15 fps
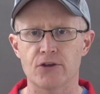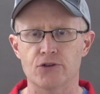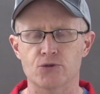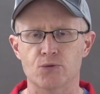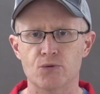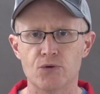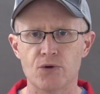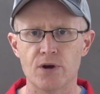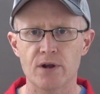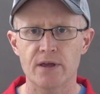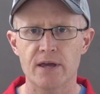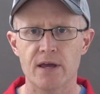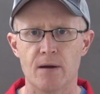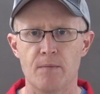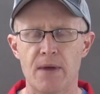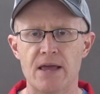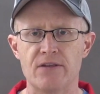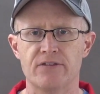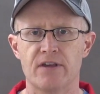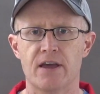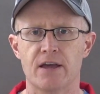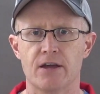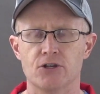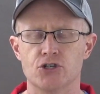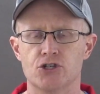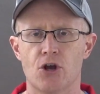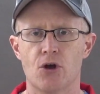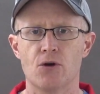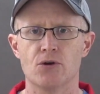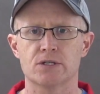is really amazing and
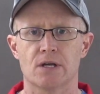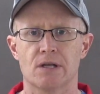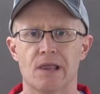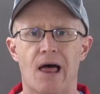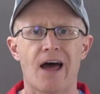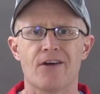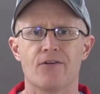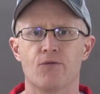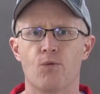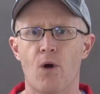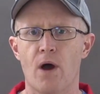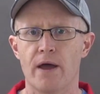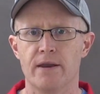shows a lot of what